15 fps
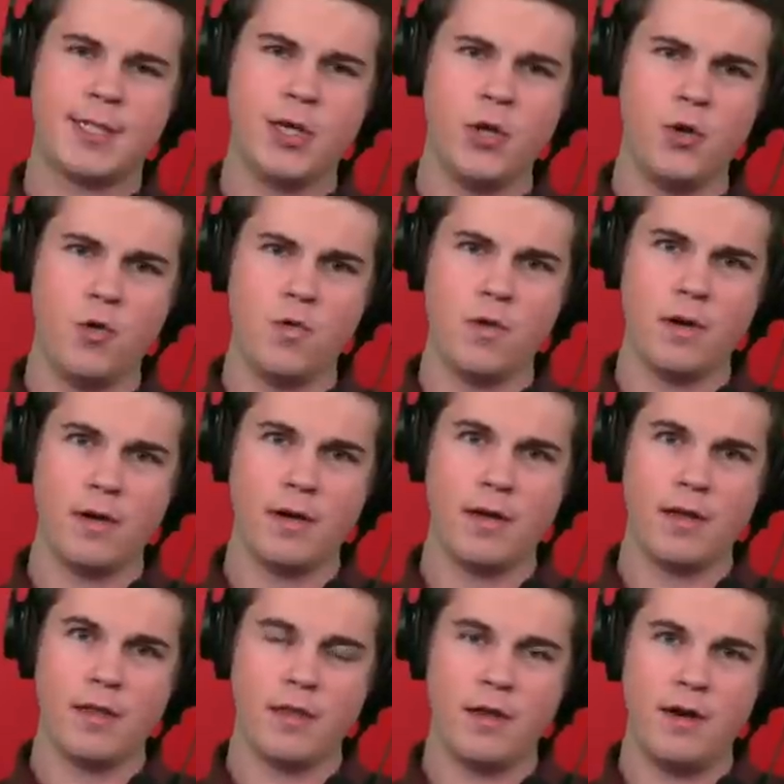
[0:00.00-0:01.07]
to
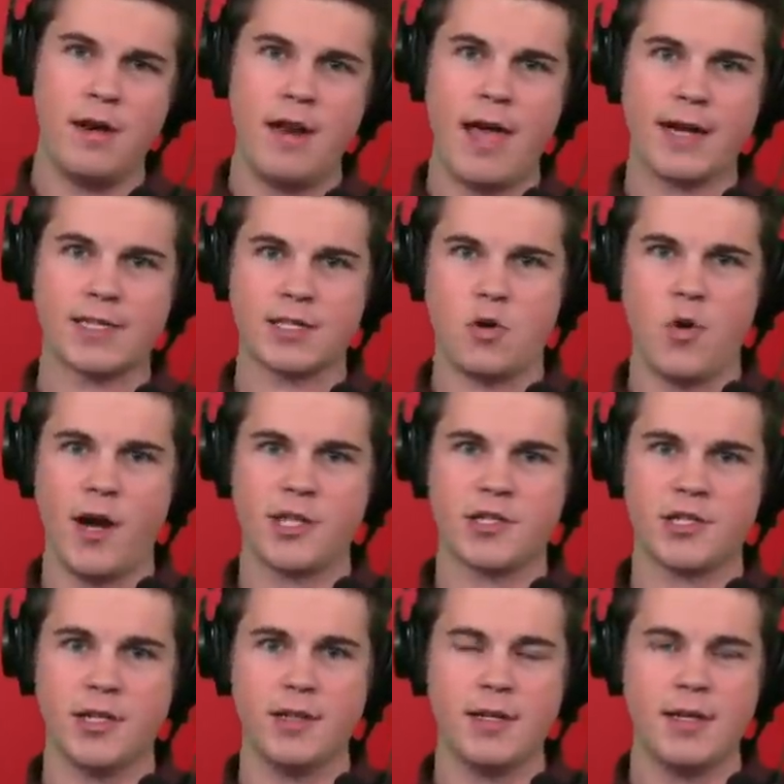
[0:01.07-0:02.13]
the next
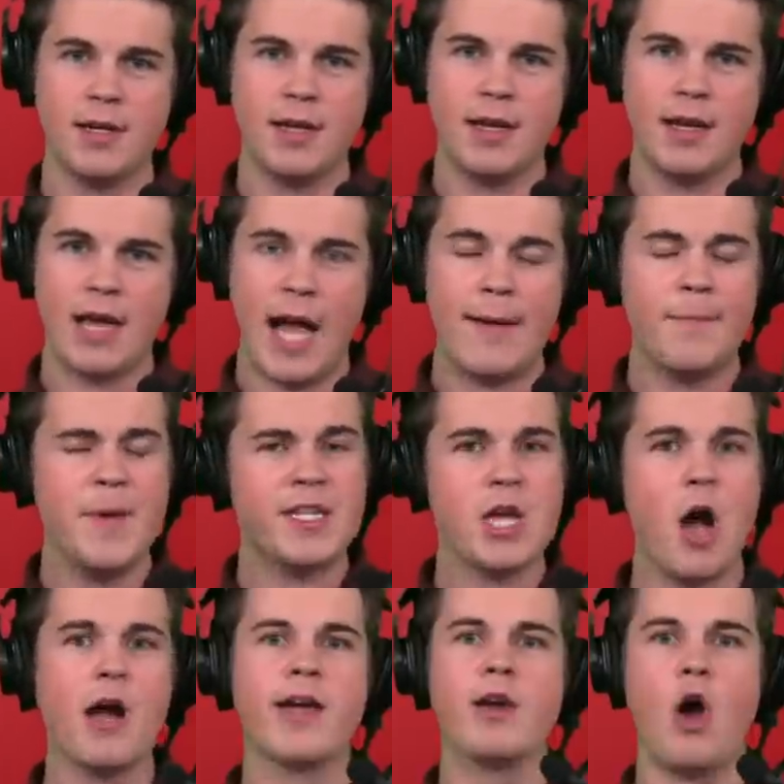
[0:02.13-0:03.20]
question, I'll be
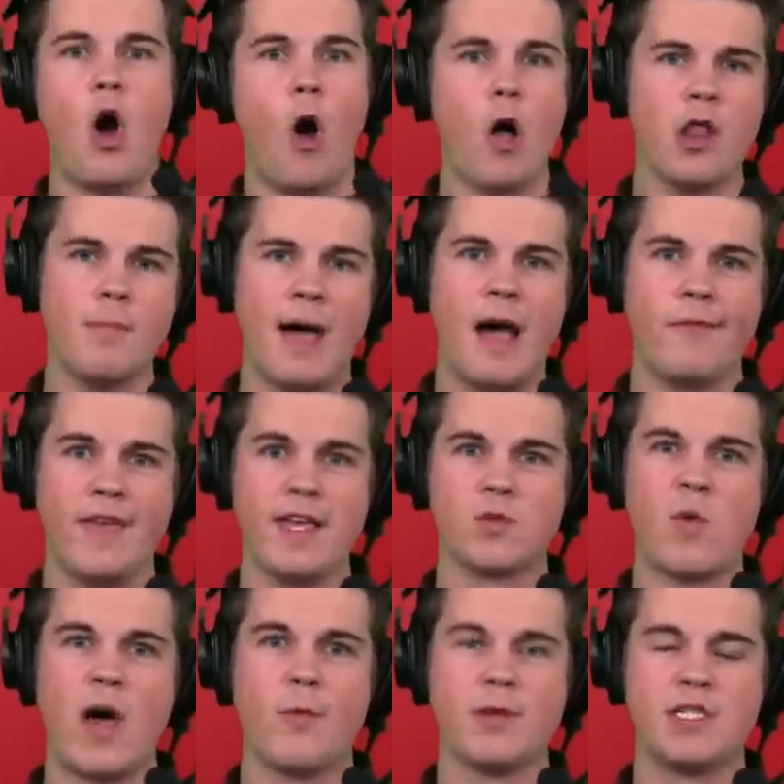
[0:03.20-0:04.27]
talking all about these
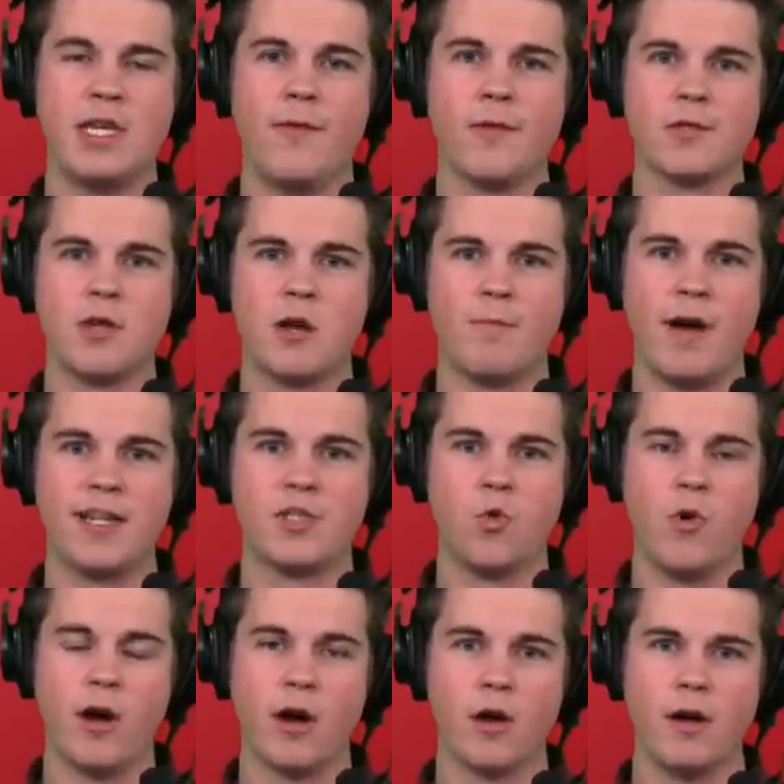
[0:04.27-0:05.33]
wide receivers on my
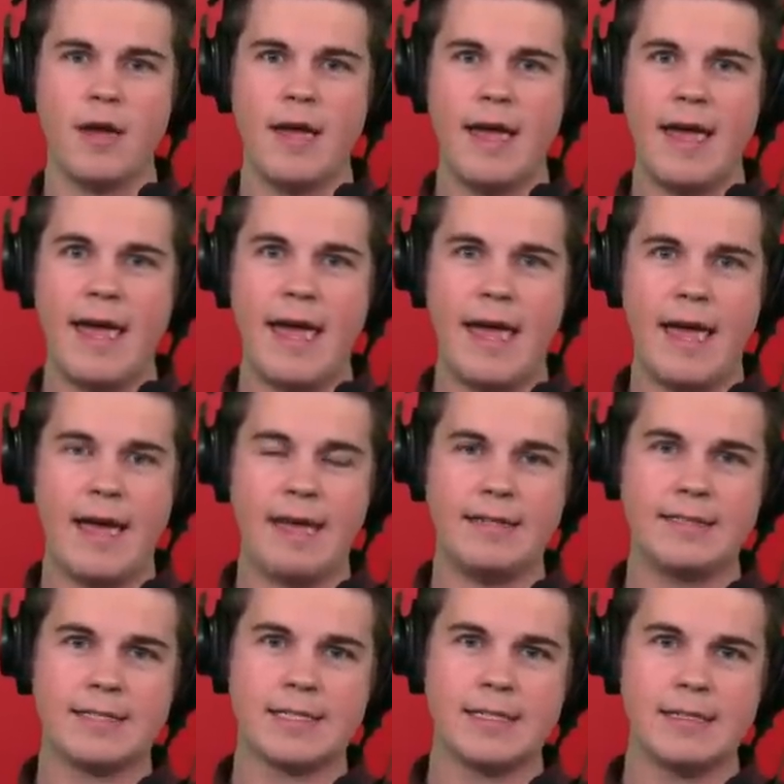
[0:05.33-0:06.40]
Twitter,
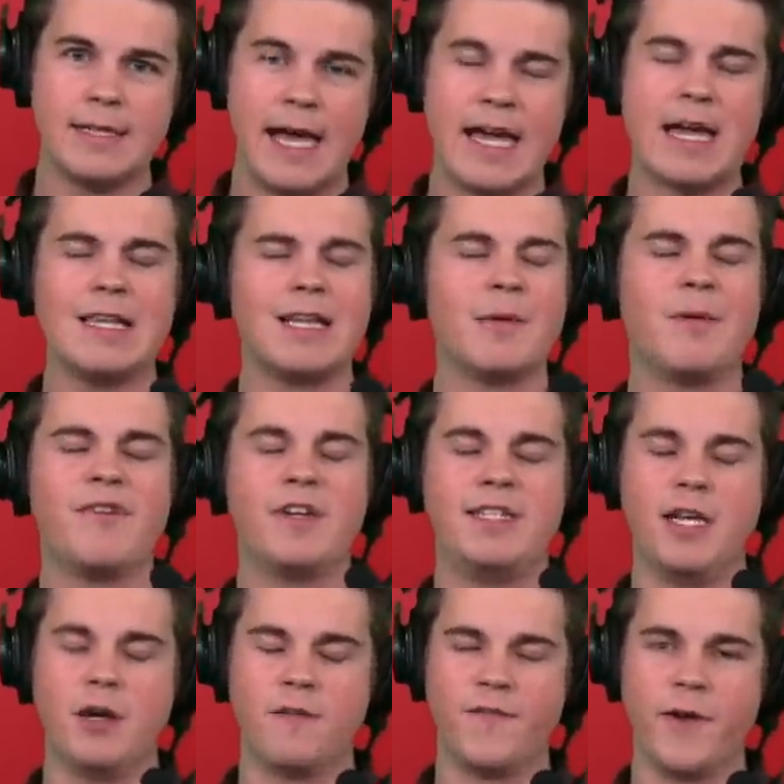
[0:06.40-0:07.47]
and I got a little bit of a
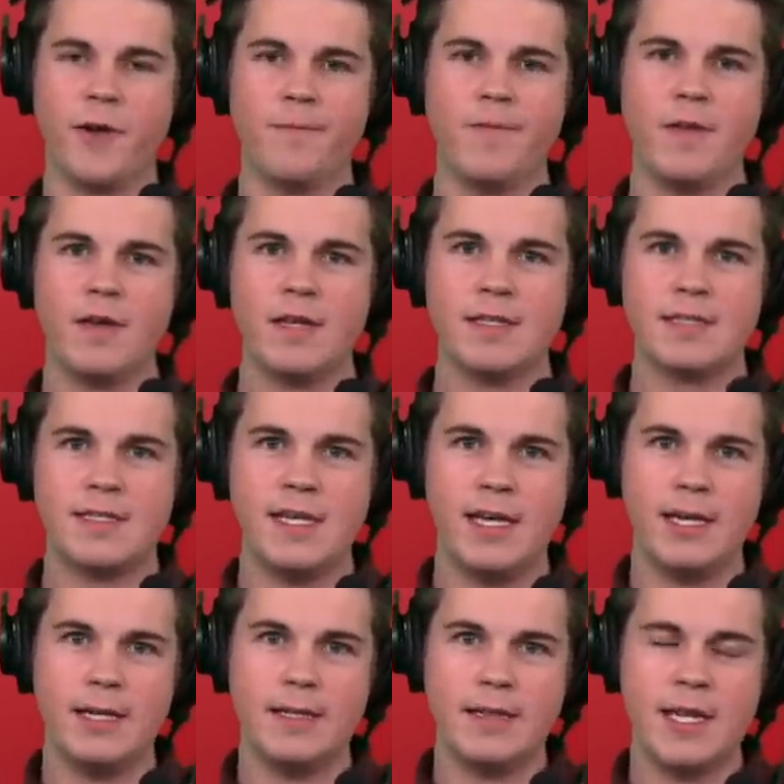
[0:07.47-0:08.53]
deal for you.
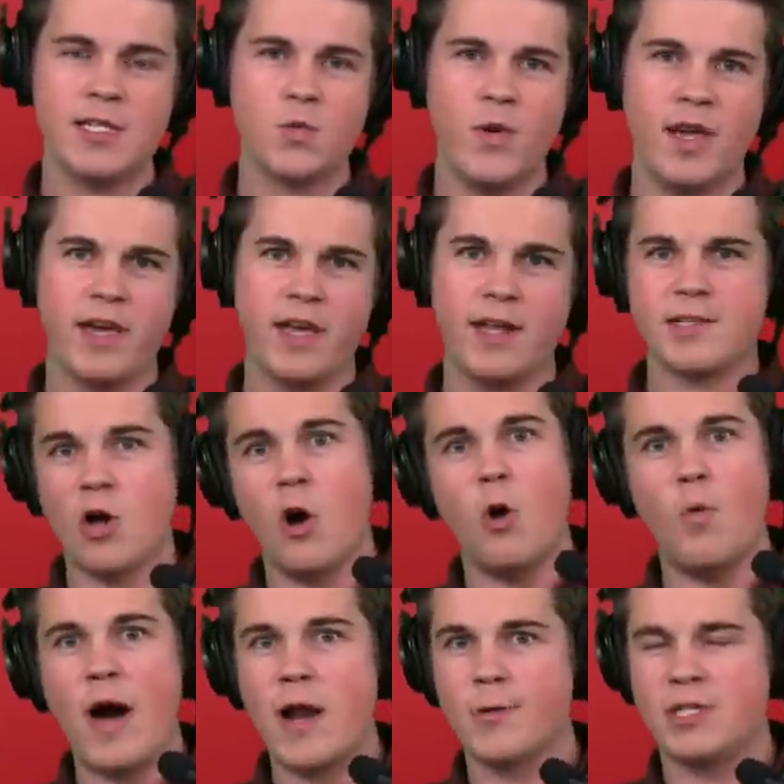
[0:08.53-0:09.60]
See, this weekend, it's all
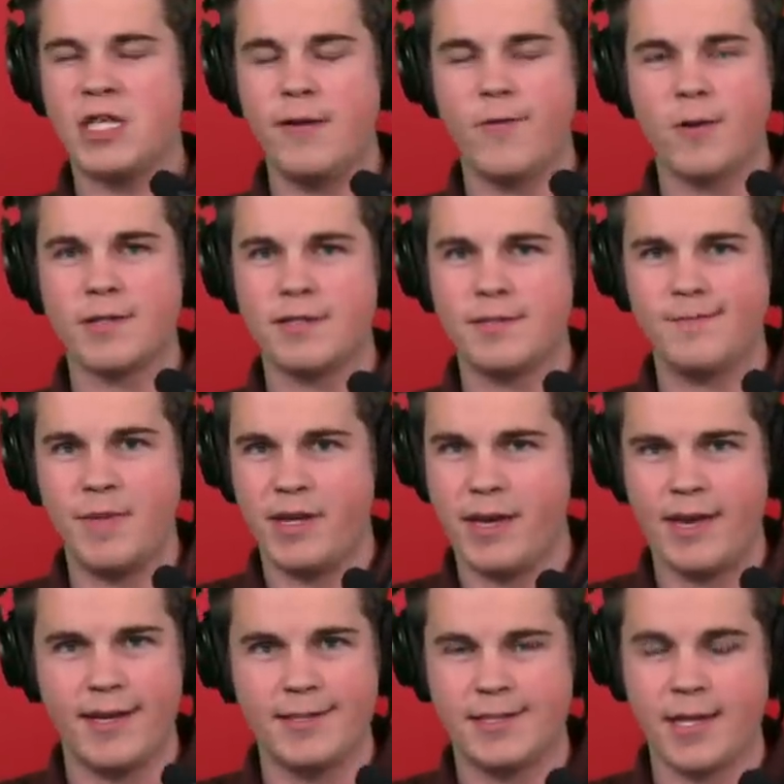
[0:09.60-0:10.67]
wide receivers
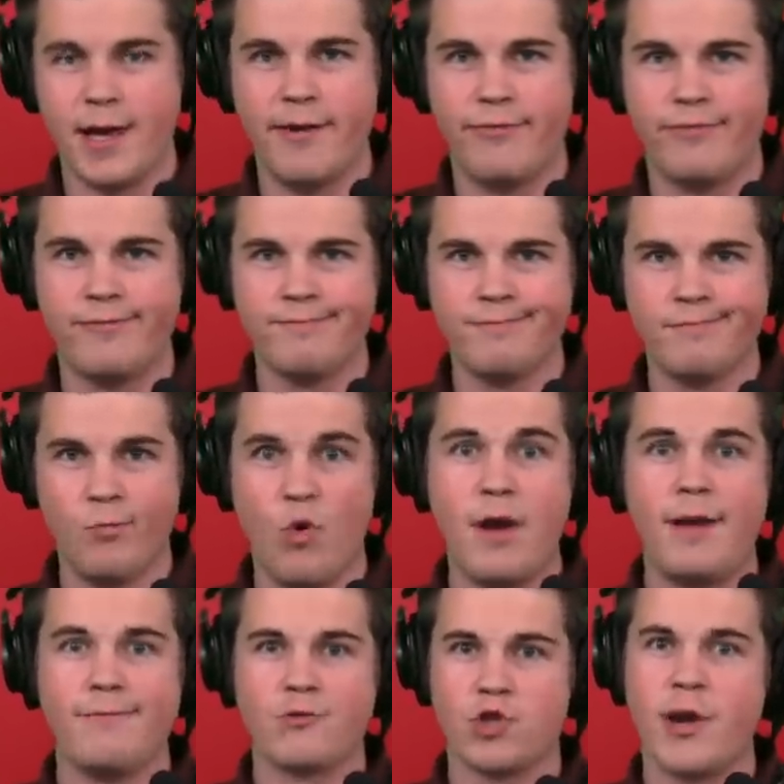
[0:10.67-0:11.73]
because of
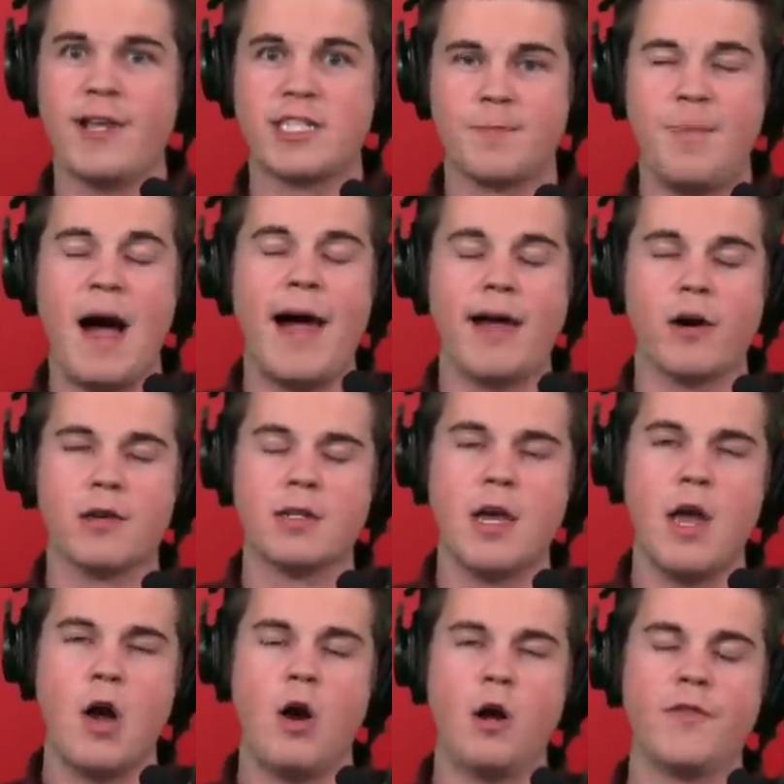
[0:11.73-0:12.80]
what transpired
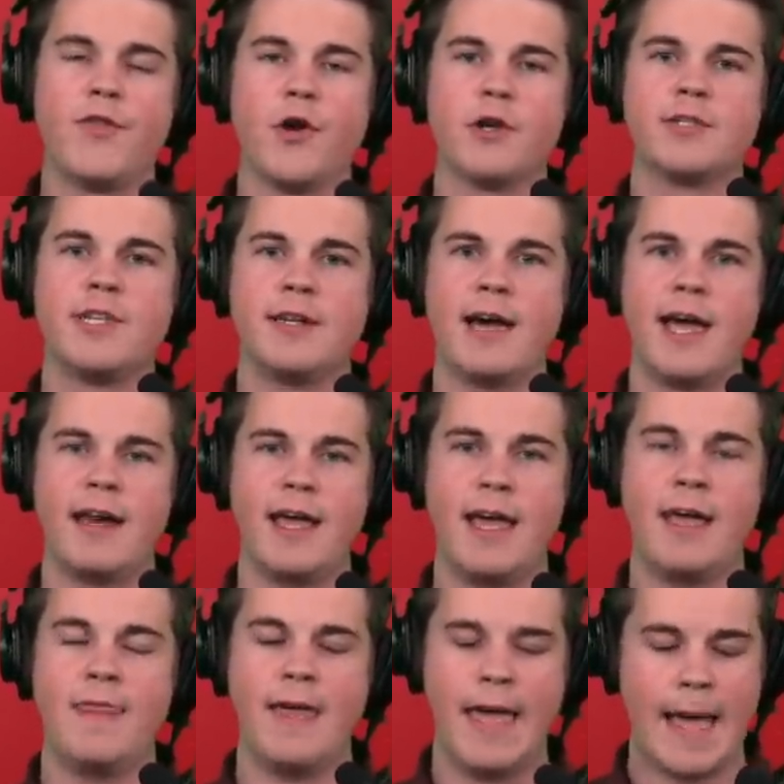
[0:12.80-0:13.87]
on Thursday night
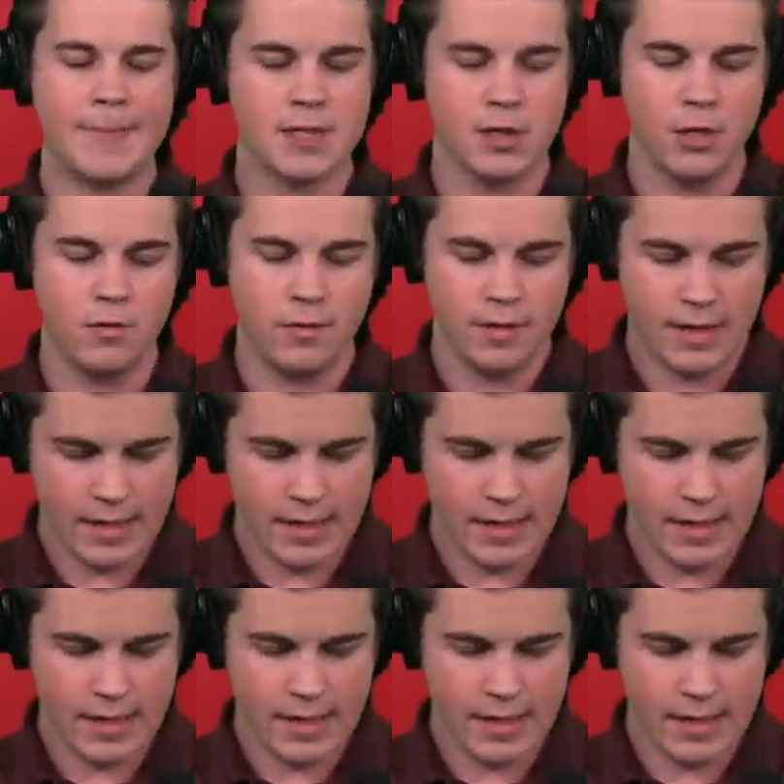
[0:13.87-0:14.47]
and the absolute